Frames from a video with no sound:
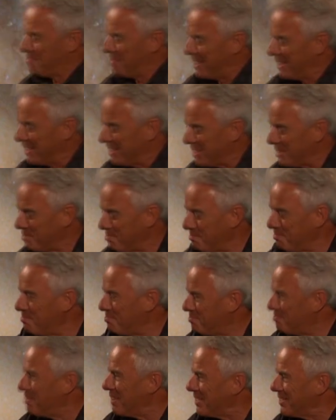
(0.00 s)
Peter, it's
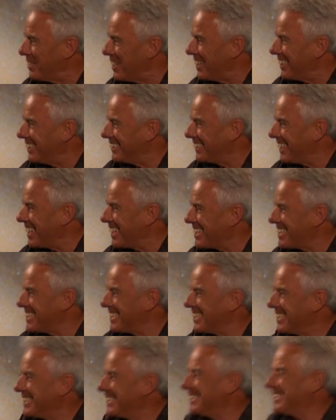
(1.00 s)
been great. Thanks.
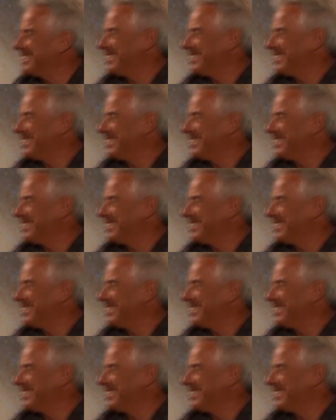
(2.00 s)
Great.